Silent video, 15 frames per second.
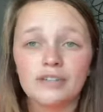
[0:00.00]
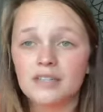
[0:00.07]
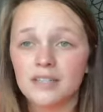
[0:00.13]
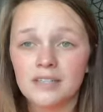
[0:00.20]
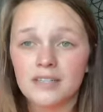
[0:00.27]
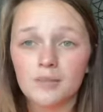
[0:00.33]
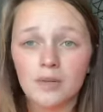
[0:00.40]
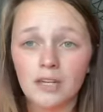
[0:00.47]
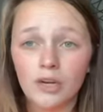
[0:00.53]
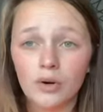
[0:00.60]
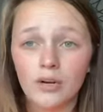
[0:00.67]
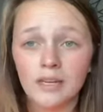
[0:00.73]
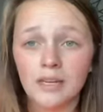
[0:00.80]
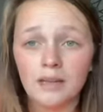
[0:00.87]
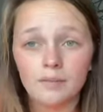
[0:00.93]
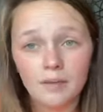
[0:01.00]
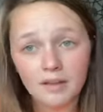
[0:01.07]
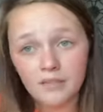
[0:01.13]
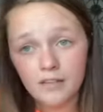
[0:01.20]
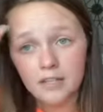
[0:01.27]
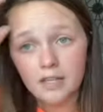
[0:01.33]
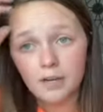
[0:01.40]
sense in me going and getting my
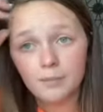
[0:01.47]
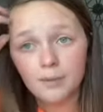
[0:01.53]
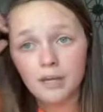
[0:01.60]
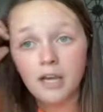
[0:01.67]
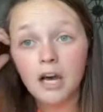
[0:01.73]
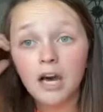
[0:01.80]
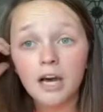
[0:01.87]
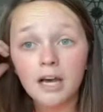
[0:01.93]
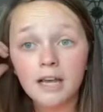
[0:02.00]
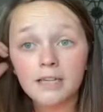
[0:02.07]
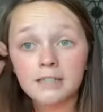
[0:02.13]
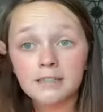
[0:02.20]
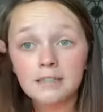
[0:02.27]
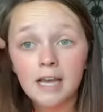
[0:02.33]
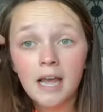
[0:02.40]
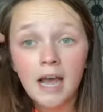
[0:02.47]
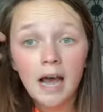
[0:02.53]
feet done because